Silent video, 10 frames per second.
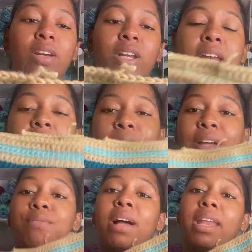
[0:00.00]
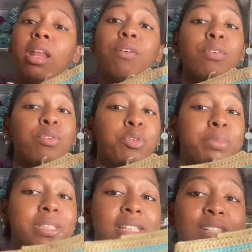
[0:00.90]
on it now. I ran out of
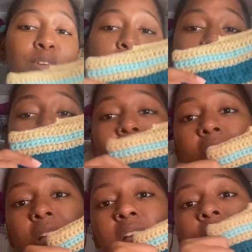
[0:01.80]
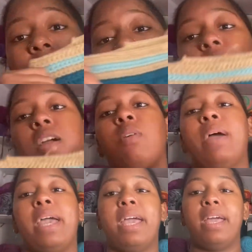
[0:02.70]
Arubisi, so I'm just gonna go
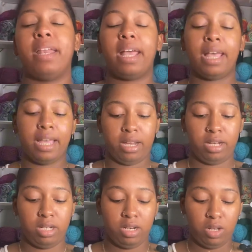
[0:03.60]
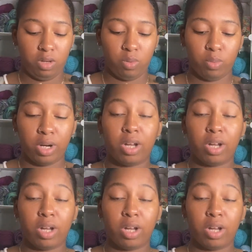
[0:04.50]
ahead and work